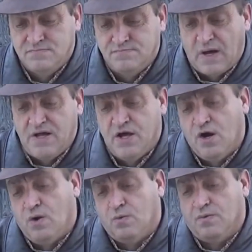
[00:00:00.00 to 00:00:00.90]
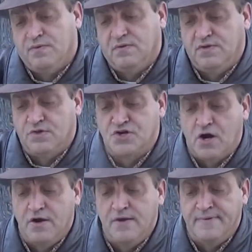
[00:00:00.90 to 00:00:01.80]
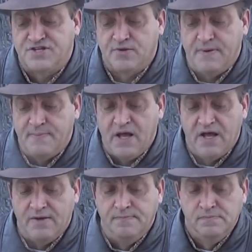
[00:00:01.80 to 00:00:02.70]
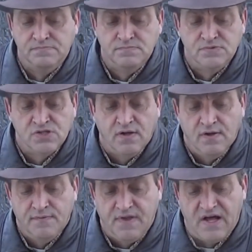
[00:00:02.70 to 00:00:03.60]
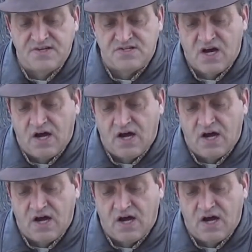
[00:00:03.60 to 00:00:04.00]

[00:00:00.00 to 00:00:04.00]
But you know, there's an argument to be made that